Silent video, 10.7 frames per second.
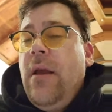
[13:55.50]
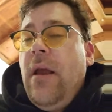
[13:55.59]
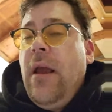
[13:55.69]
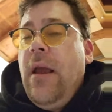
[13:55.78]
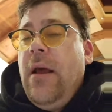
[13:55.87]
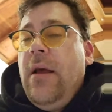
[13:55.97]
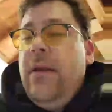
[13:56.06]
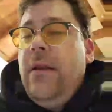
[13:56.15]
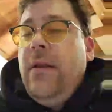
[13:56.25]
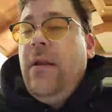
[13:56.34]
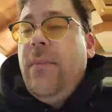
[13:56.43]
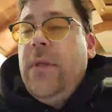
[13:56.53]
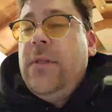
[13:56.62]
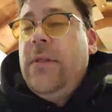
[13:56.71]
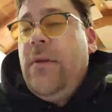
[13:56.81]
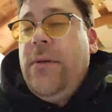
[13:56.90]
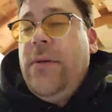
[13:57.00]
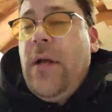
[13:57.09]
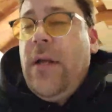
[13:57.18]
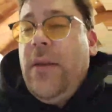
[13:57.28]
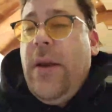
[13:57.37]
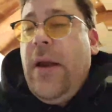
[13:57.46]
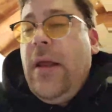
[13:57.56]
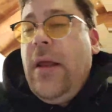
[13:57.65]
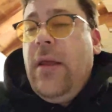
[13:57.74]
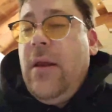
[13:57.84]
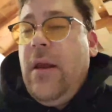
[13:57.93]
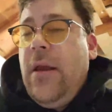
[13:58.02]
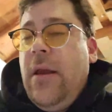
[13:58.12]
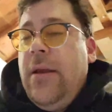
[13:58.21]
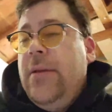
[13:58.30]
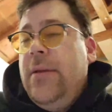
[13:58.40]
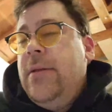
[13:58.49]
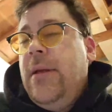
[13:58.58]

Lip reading: And Elon Musk is always talking about it. And